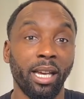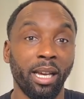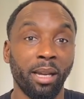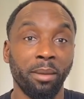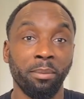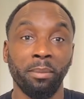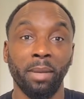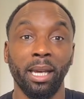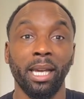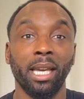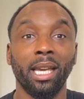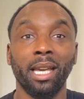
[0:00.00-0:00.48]
and
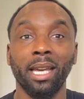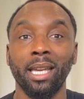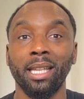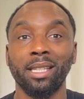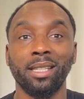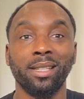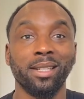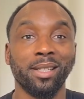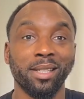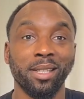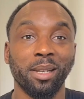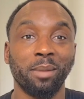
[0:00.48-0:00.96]
make
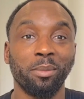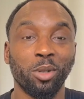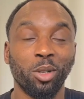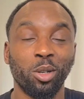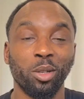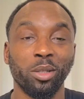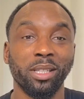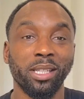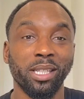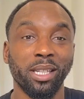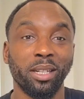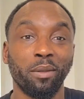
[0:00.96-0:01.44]
into some
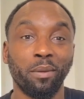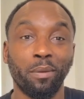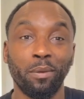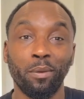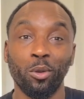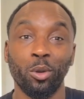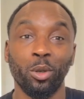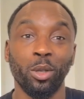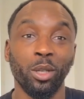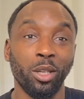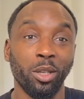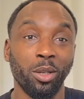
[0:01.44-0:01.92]
content
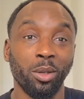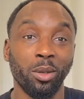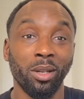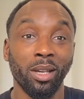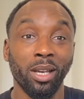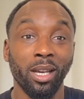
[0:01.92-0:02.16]
for you.